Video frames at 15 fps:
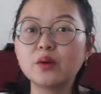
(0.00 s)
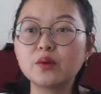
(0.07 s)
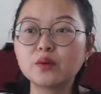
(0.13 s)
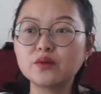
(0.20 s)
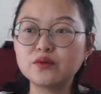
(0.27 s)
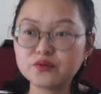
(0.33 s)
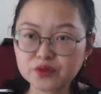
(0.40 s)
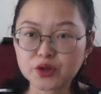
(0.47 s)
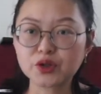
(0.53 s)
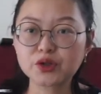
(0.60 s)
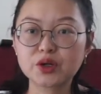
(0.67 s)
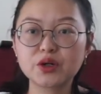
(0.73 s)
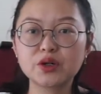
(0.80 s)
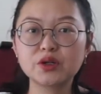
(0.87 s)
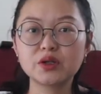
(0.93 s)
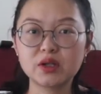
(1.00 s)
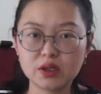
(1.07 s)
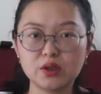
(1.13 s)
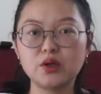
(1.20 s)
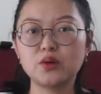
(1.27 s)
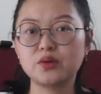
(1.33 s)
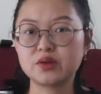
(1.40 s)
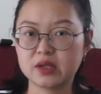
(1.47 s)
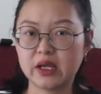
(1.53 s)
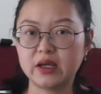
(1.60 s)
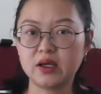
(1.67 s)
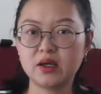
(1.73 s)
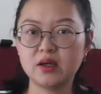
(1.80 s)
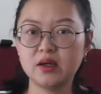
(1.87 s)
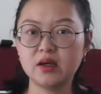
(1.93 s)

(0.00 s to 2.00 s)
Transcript: further than you think.